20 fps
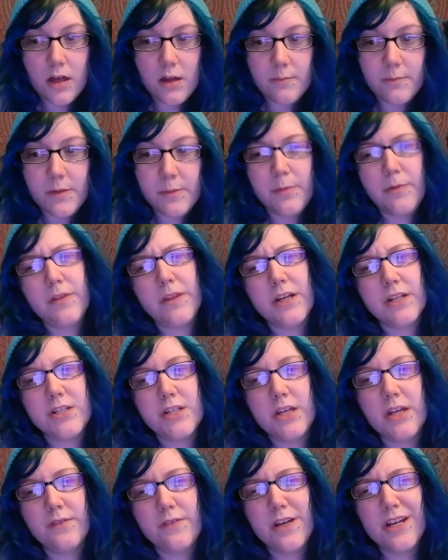They both actually
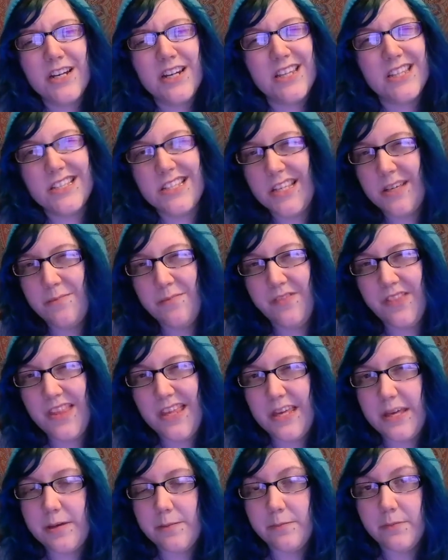have kind of the same
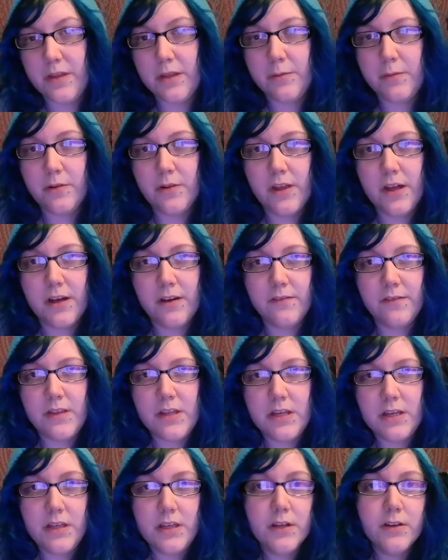theme. They both have the
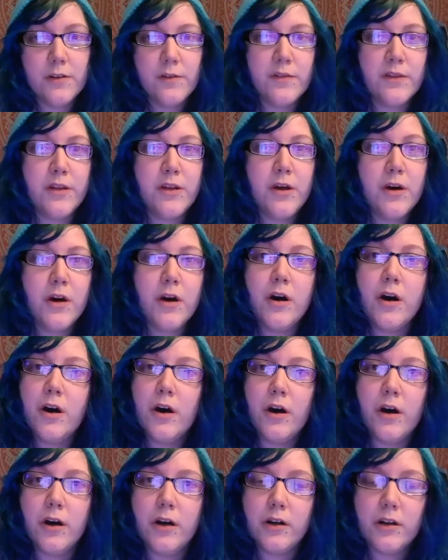Year of the
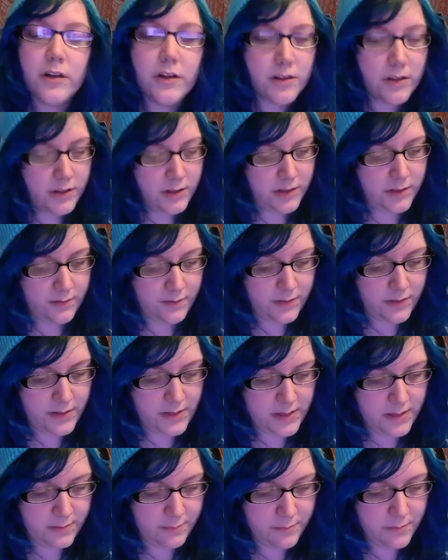Dog kind of
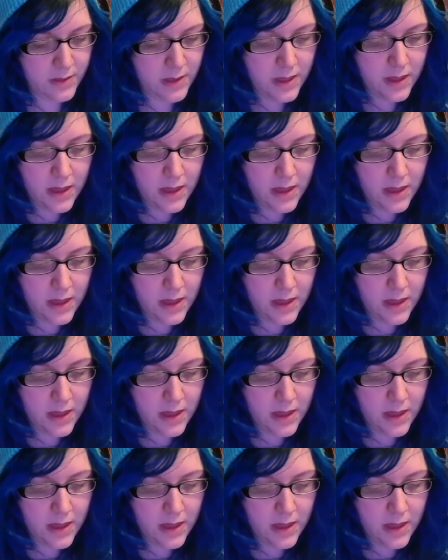theme.